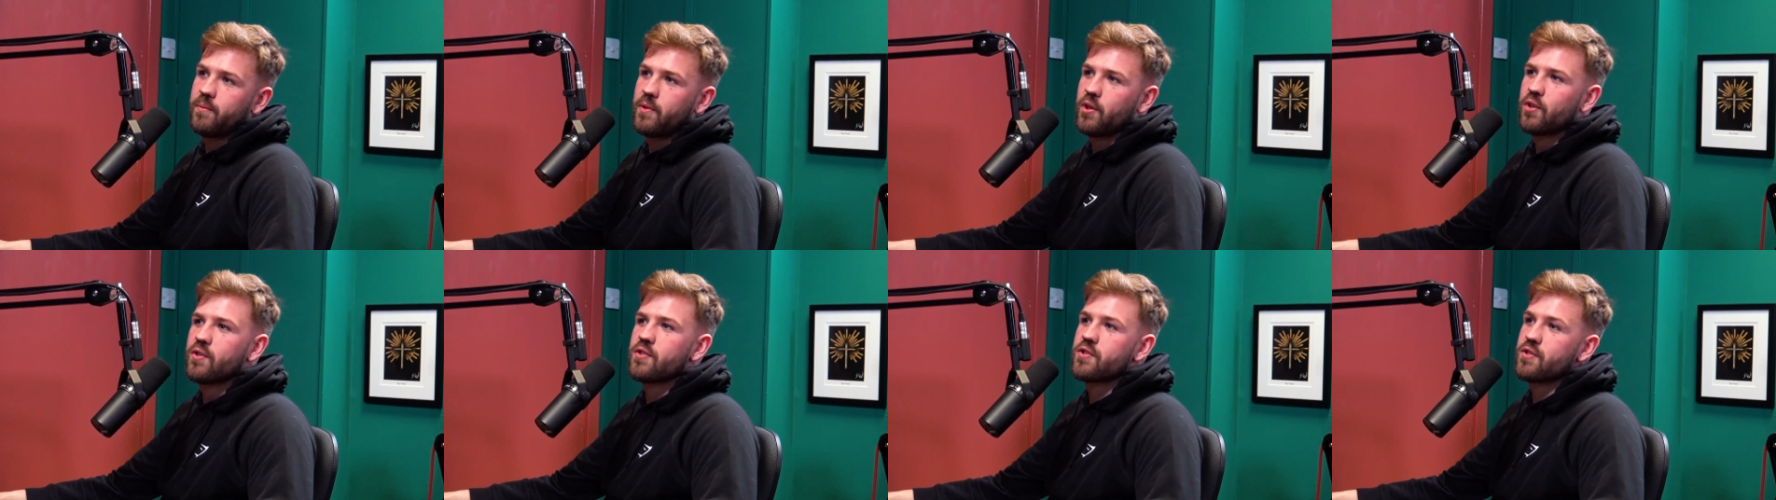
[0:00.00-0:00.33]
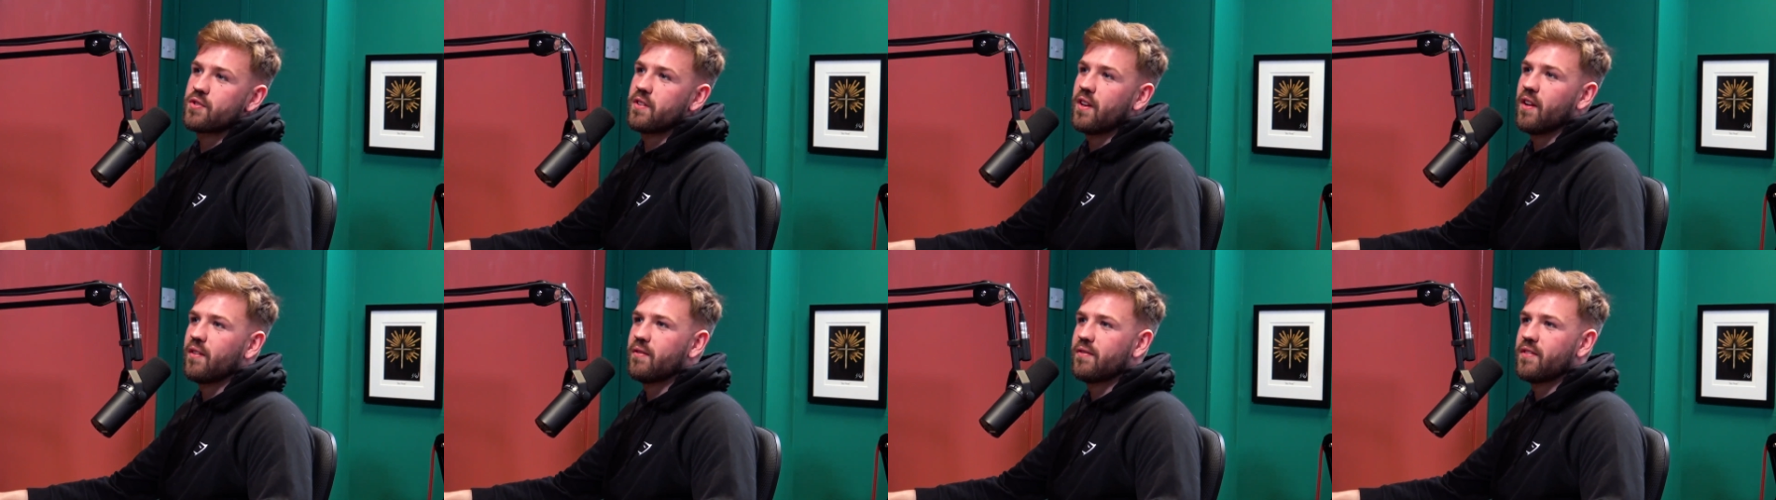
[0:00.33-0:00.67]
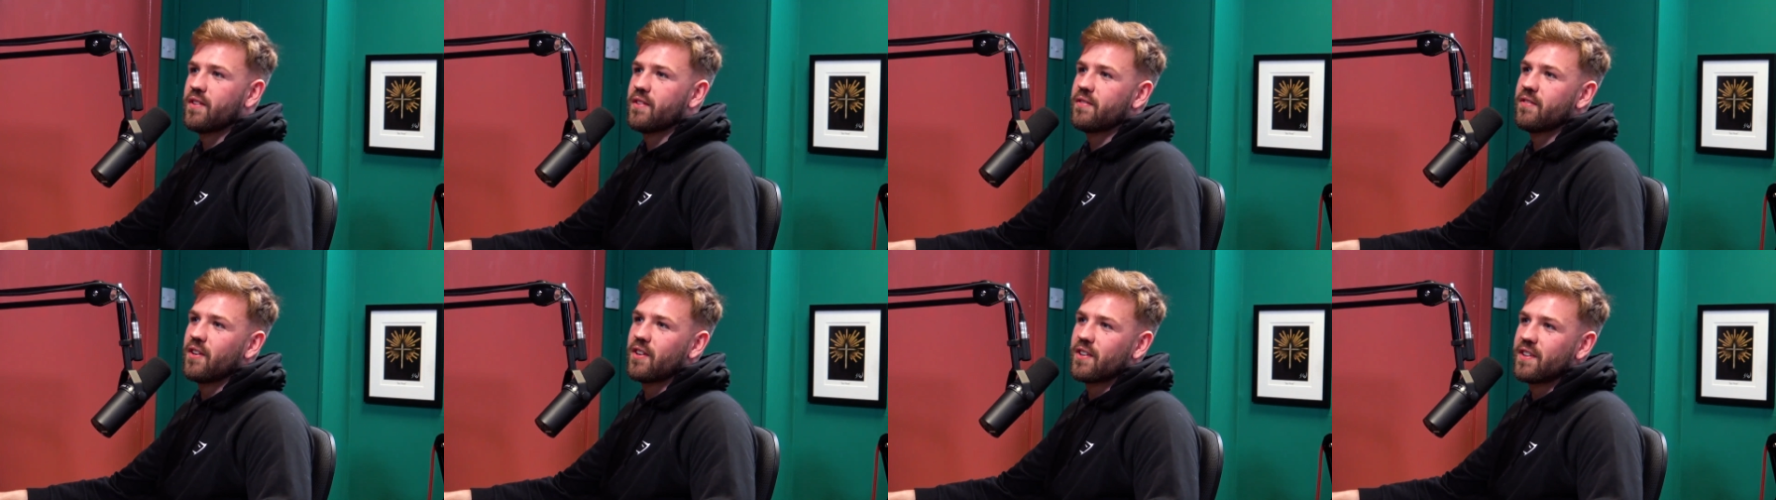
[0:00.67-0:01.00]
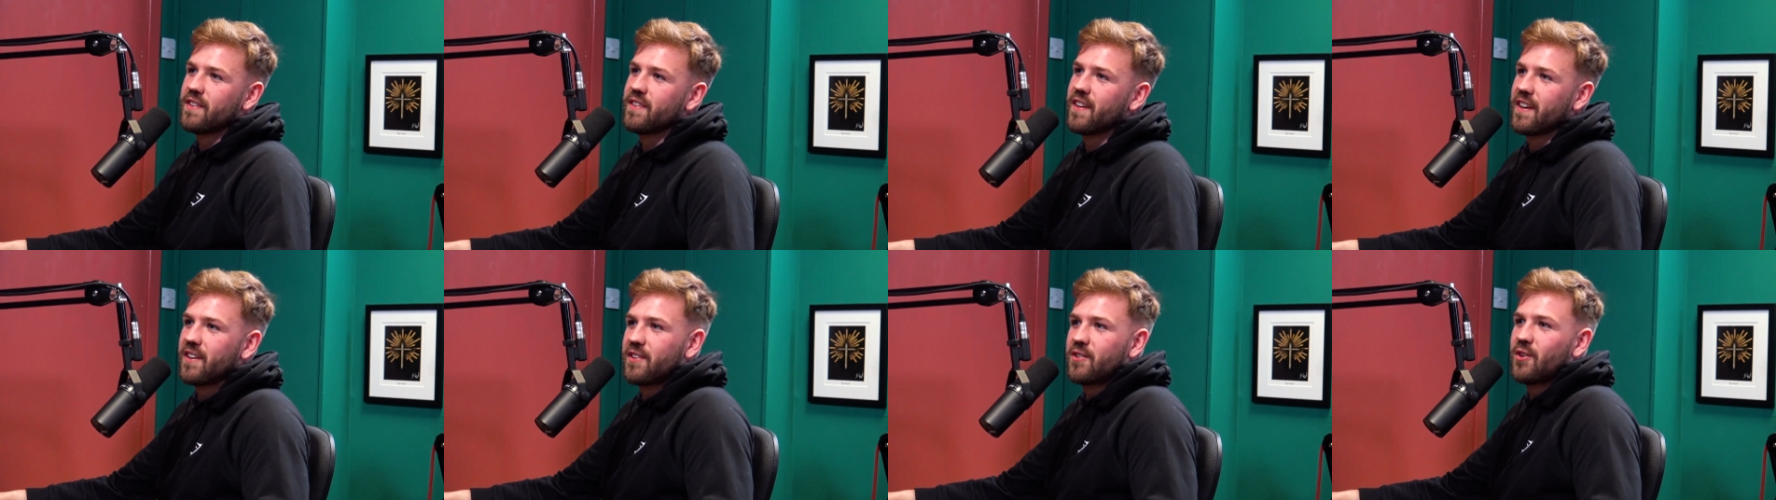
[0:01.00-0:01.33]
you just love the
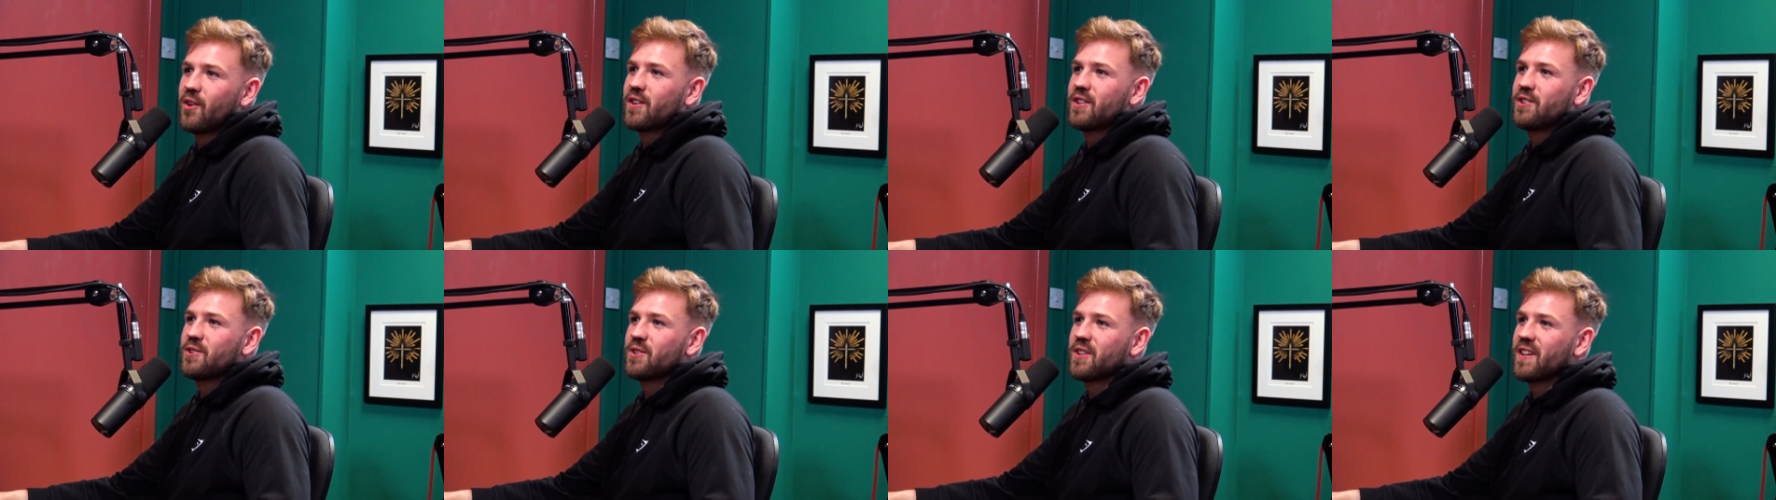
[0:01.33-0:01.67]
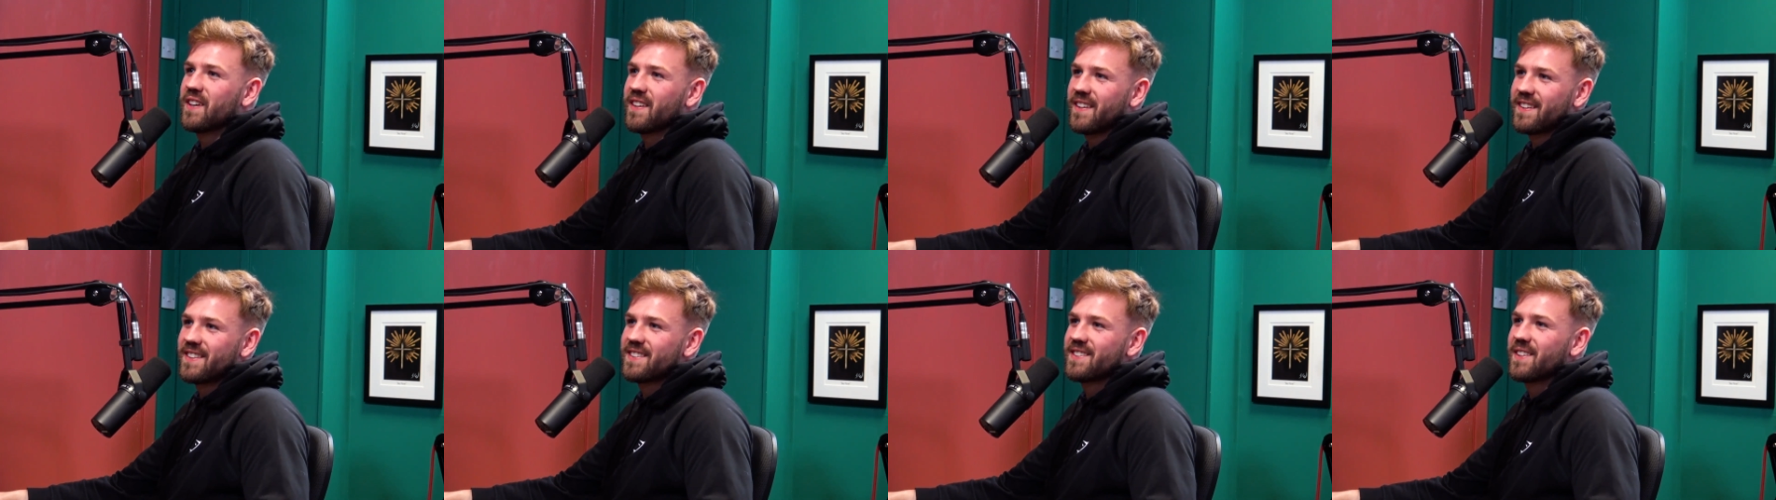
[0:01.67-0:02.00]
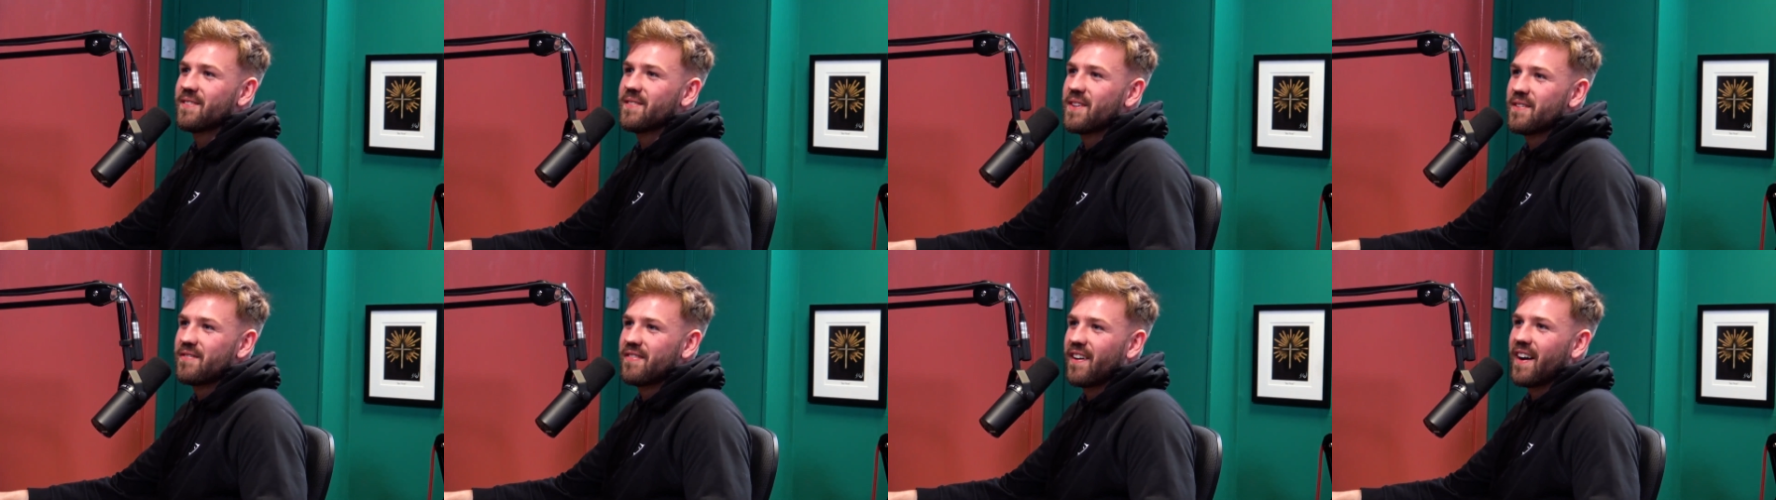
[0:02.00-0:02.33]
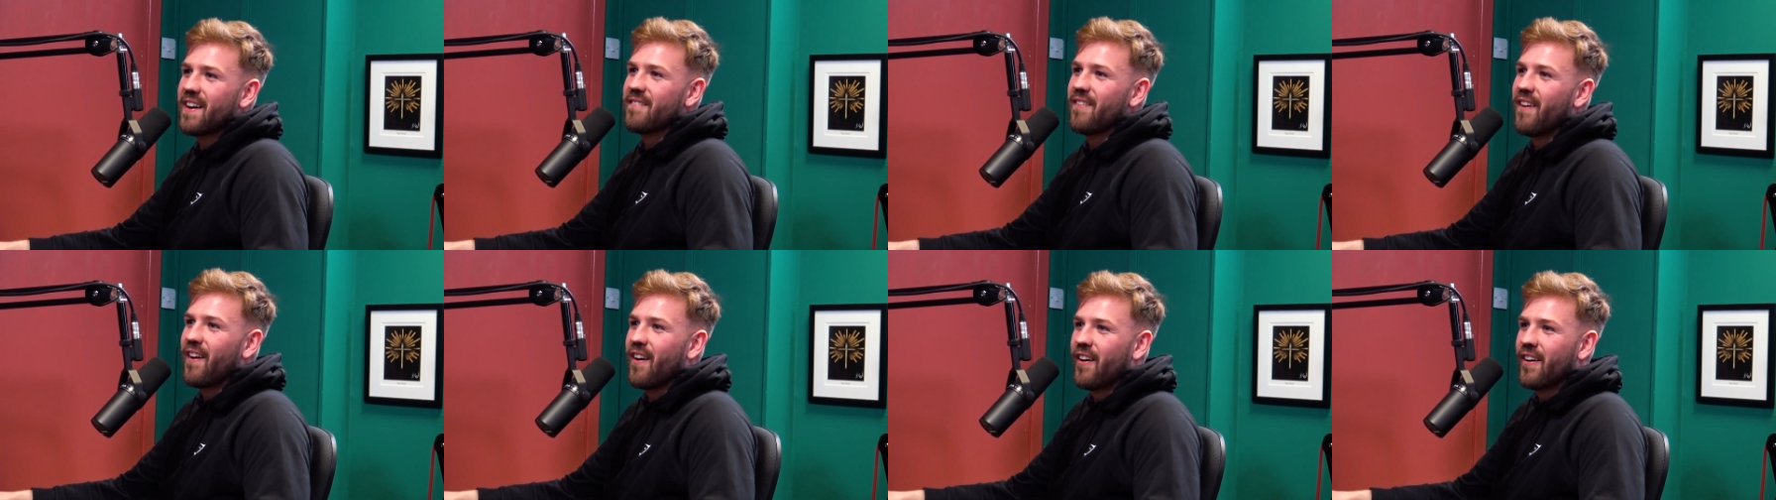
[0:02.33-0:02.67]
fucking TikToky shit, like 75
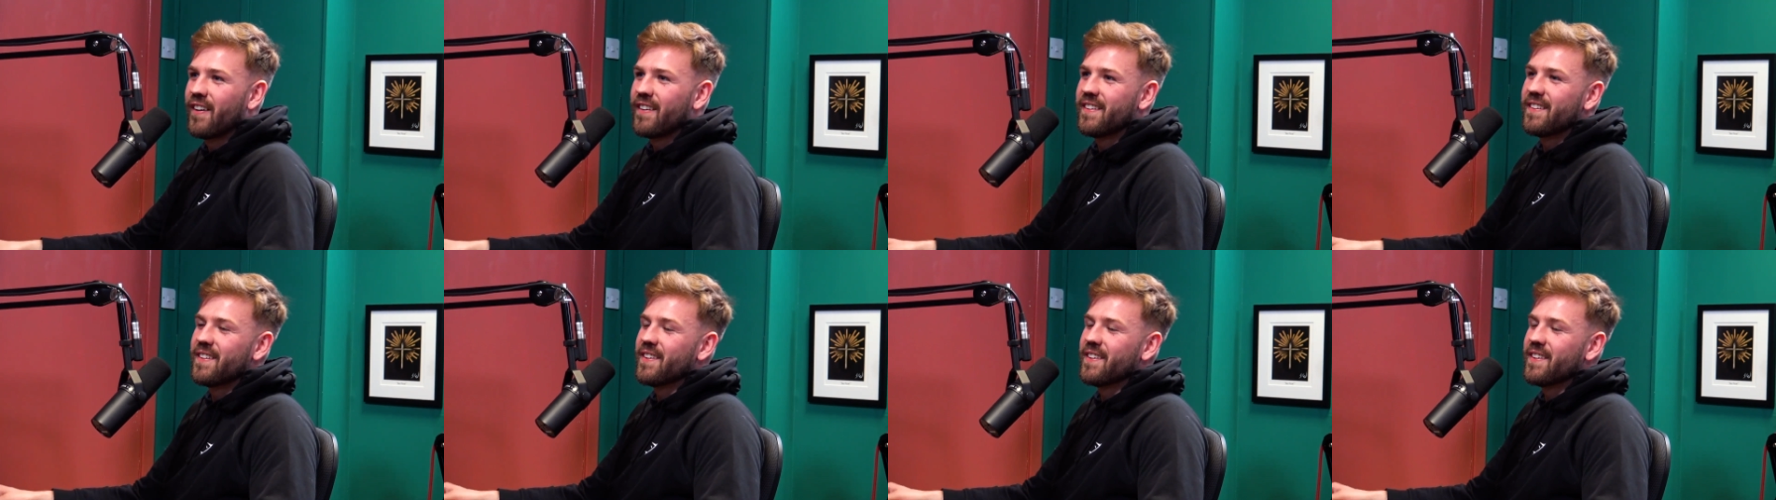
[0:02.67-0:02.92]
yeah, yeah. hard.